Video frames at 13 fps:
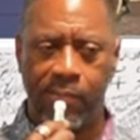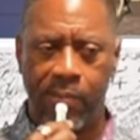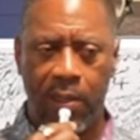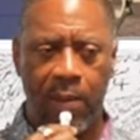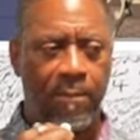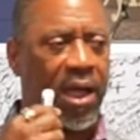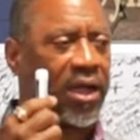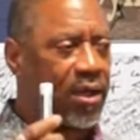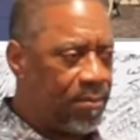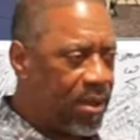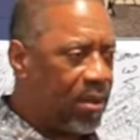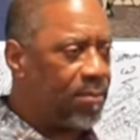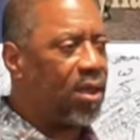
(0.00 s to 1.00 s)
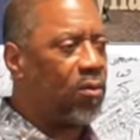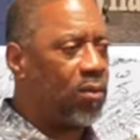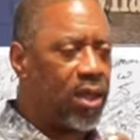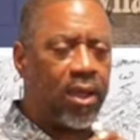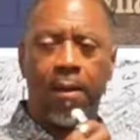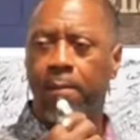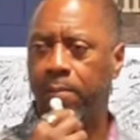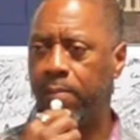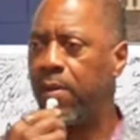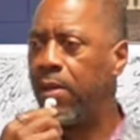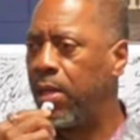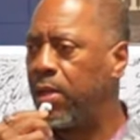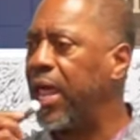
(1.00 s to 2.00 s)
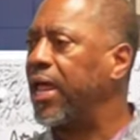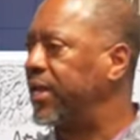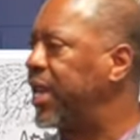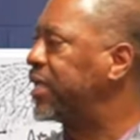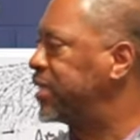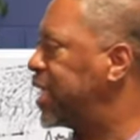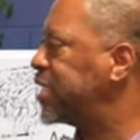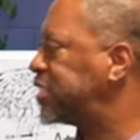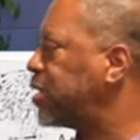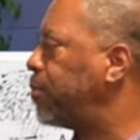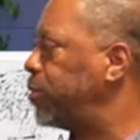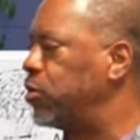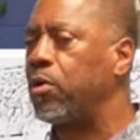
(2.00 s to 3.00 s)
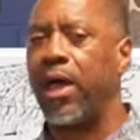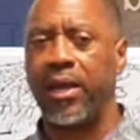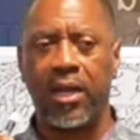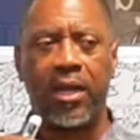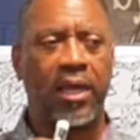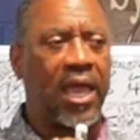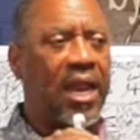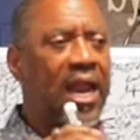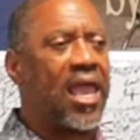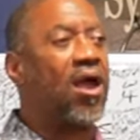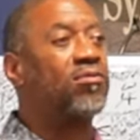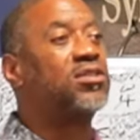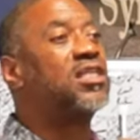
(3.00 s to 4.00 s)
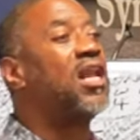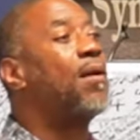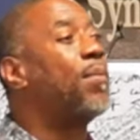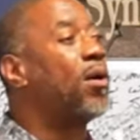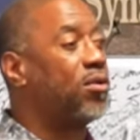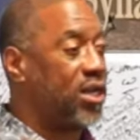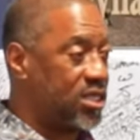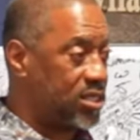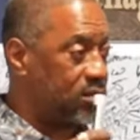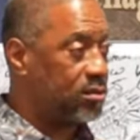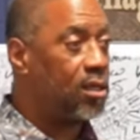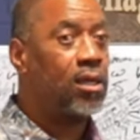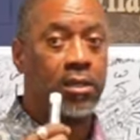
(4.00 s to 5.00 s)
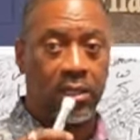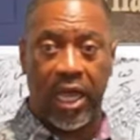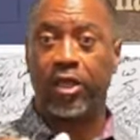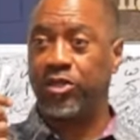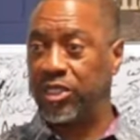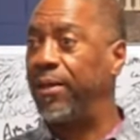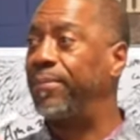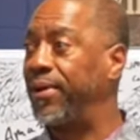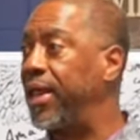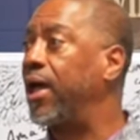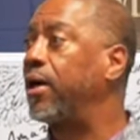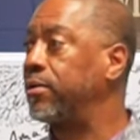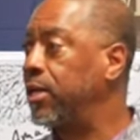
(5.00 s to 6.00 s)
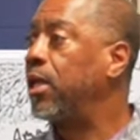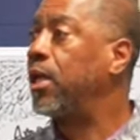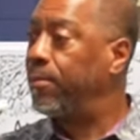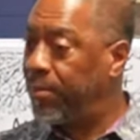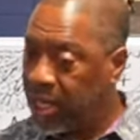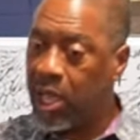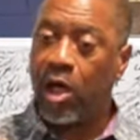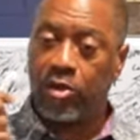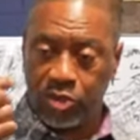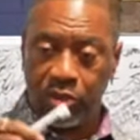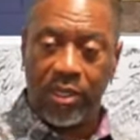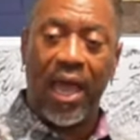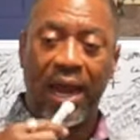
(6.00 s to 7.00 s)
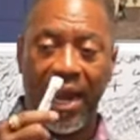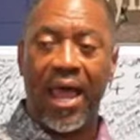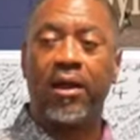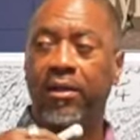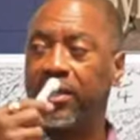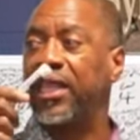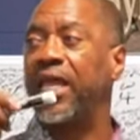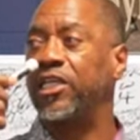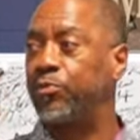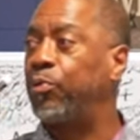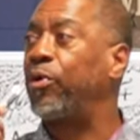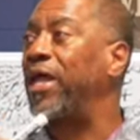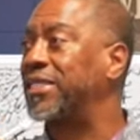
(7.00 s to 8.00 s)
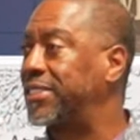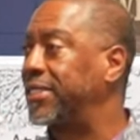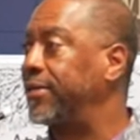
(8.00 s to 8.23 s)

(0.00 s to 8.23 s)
my commitment with him. That, that, that's something you're gonna have to look at. Like y'all slept on this, like you're sleeping now, because you got a lot of things pressing.